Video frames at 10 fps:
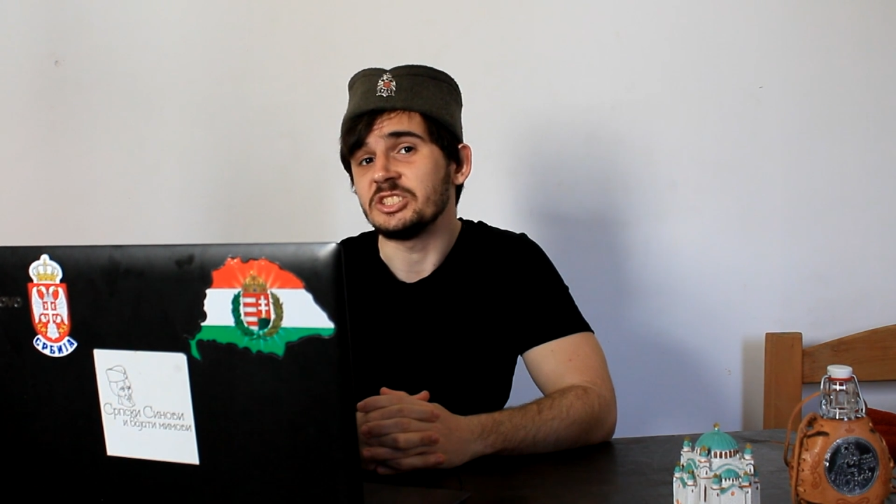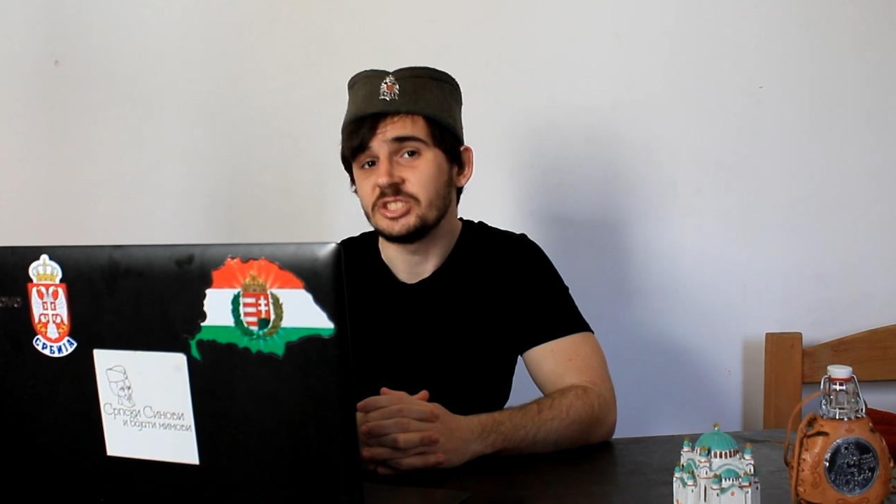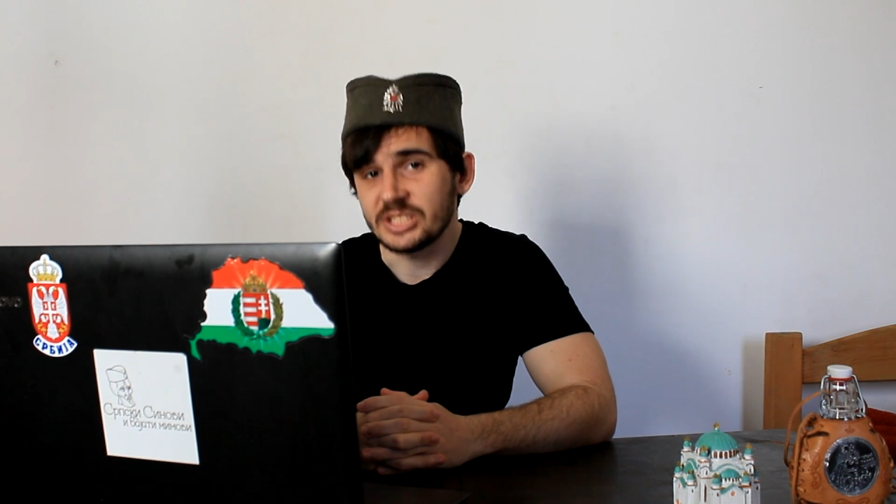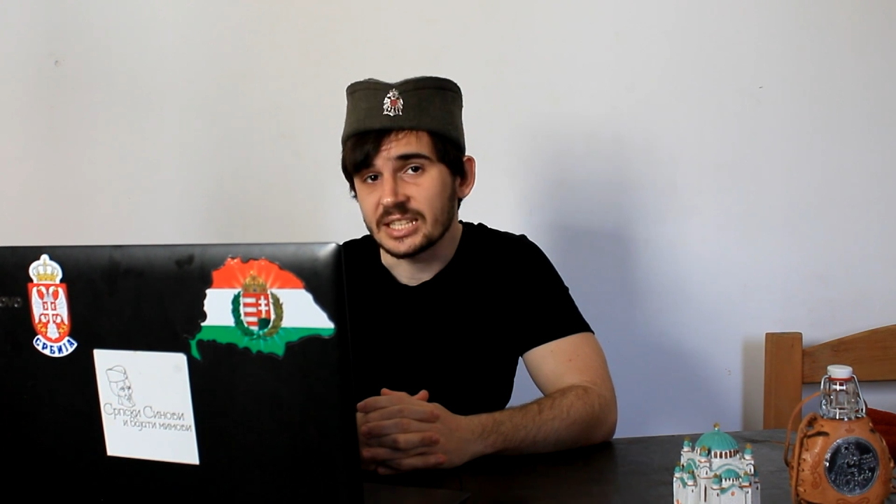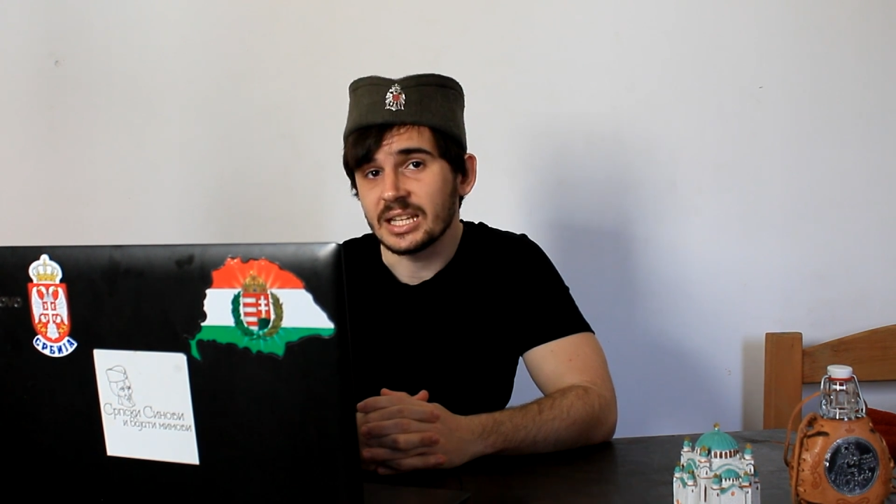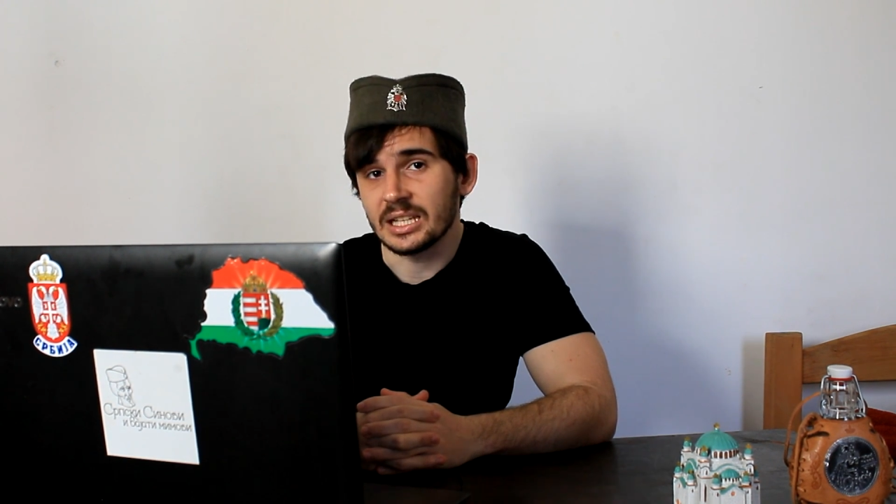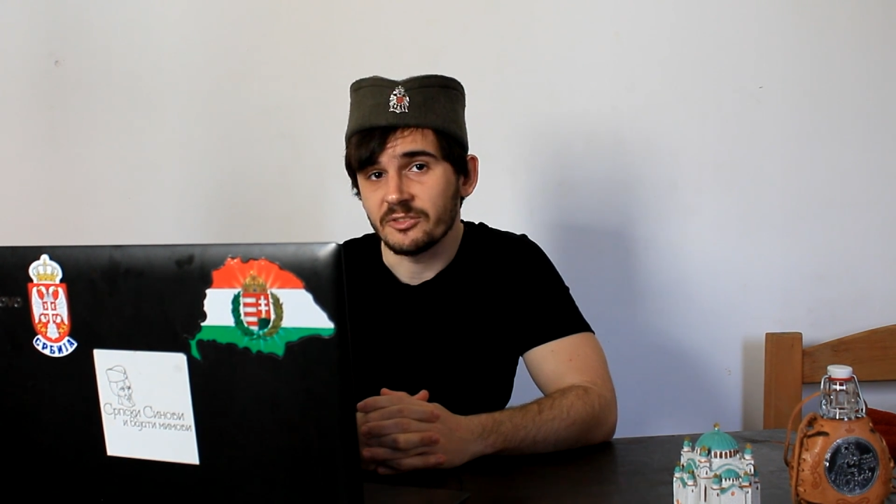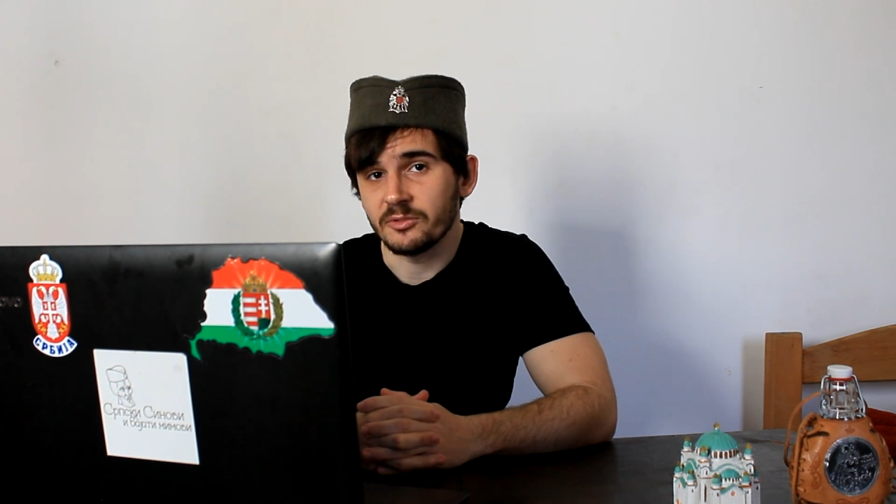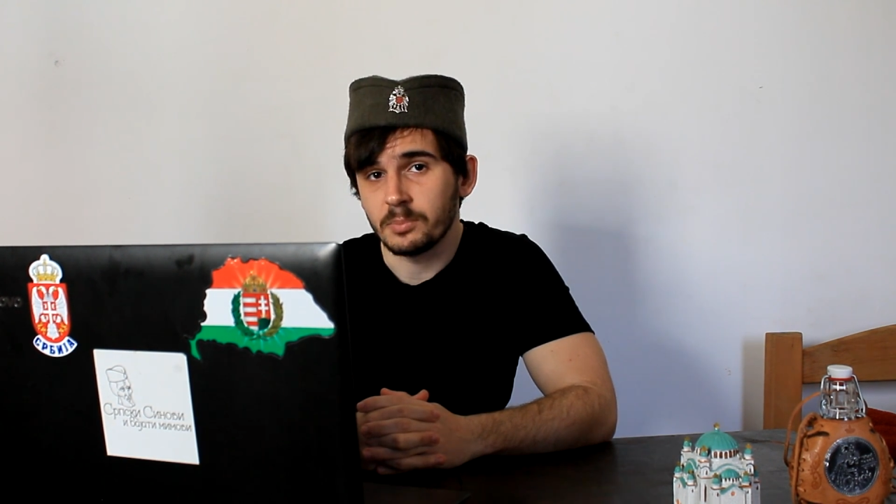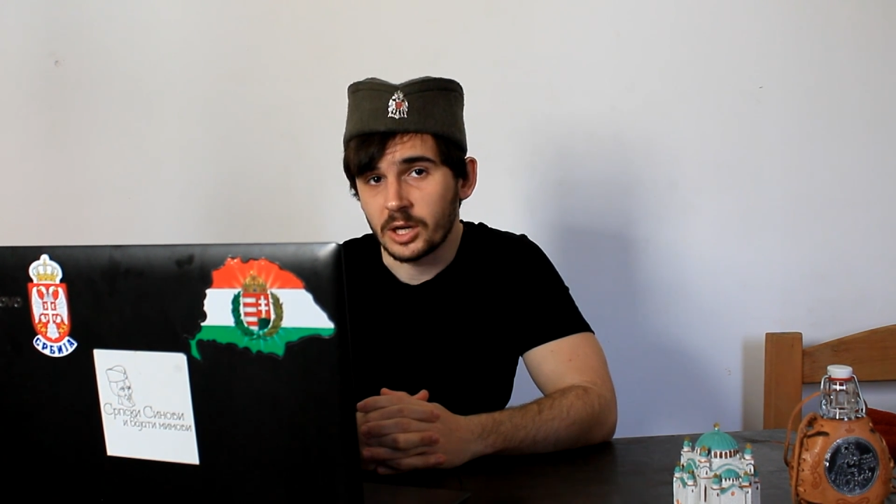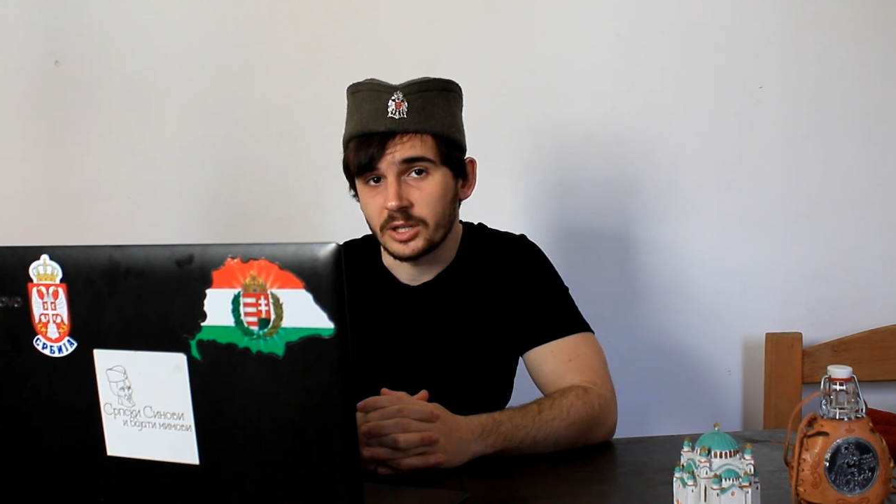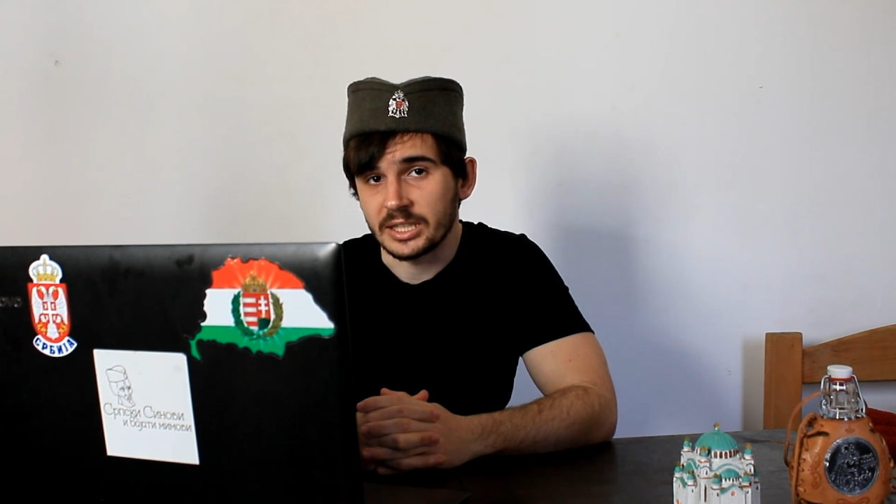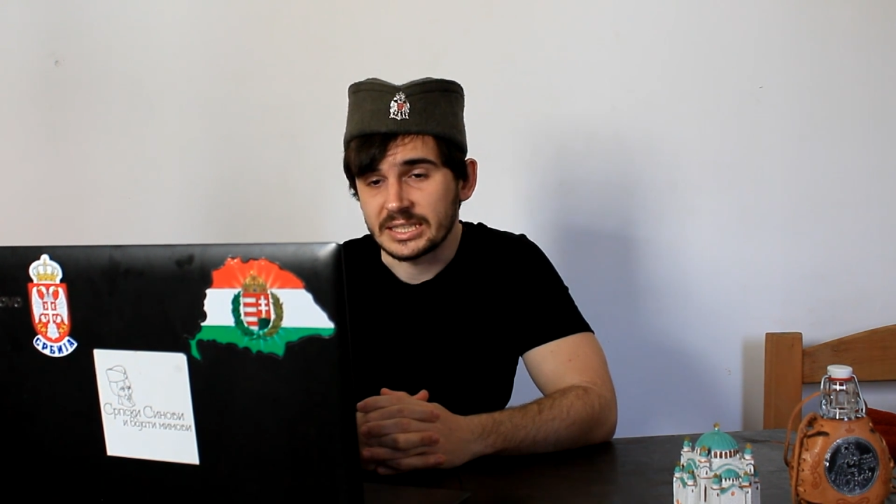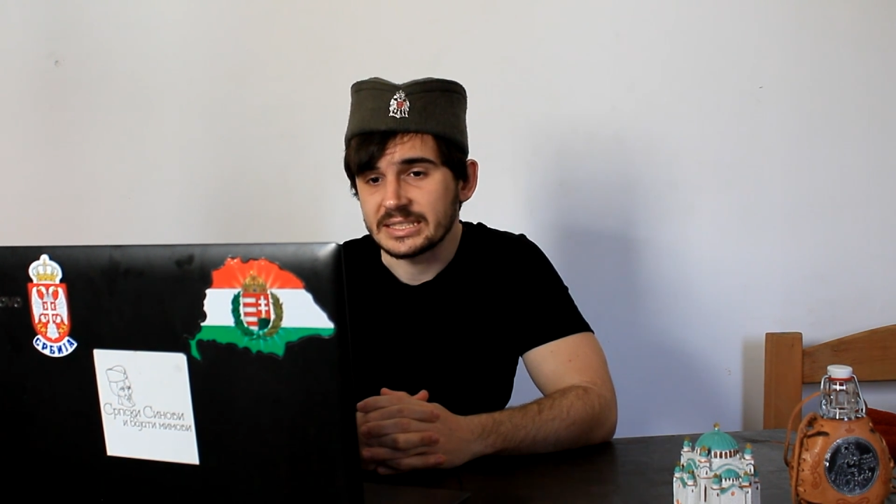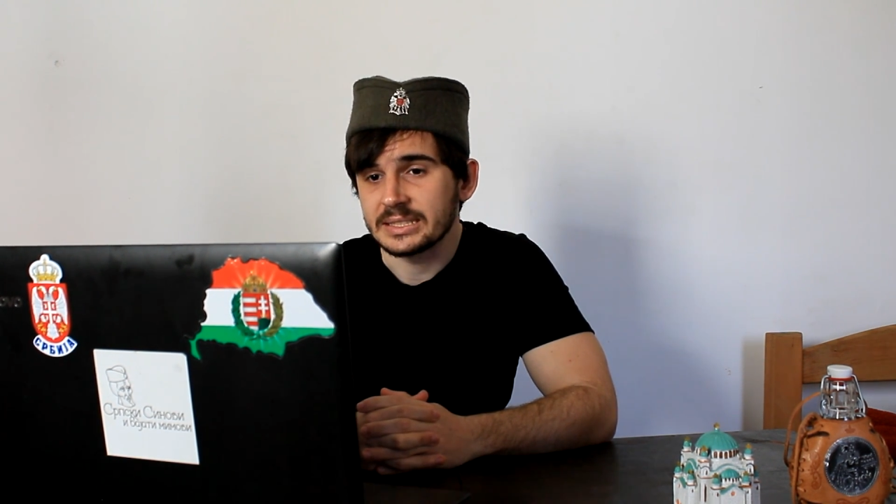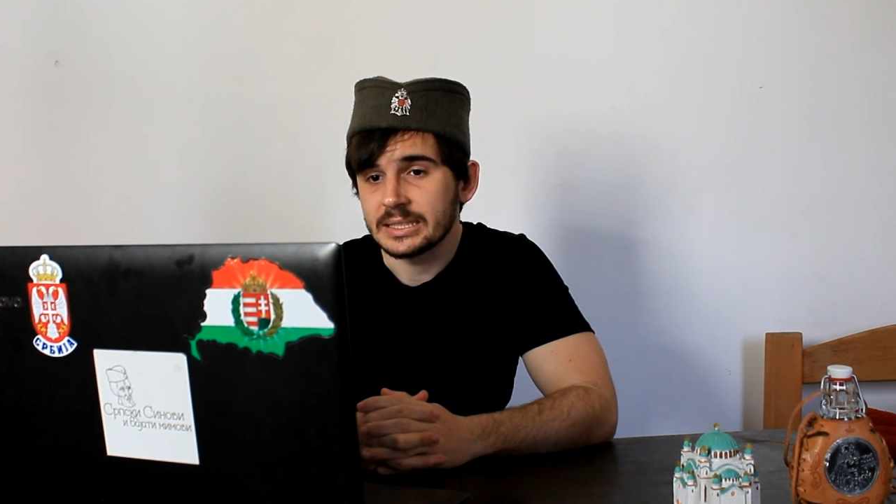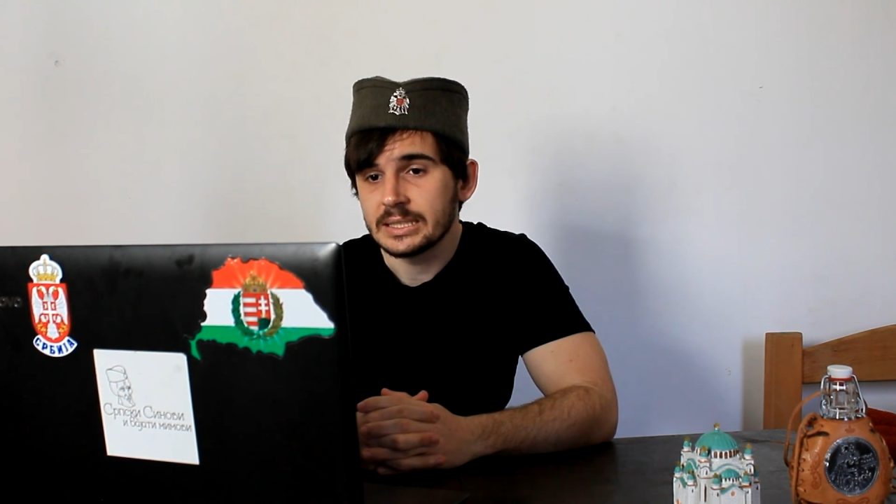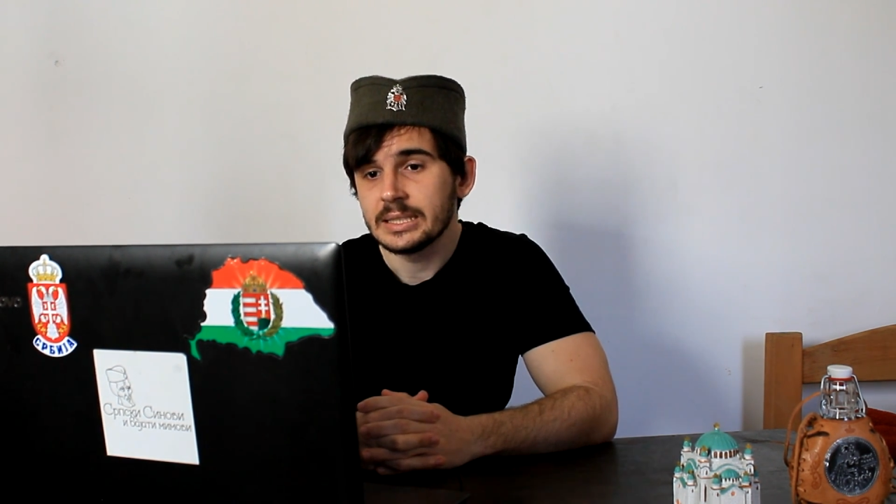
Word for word: shit ton of parties.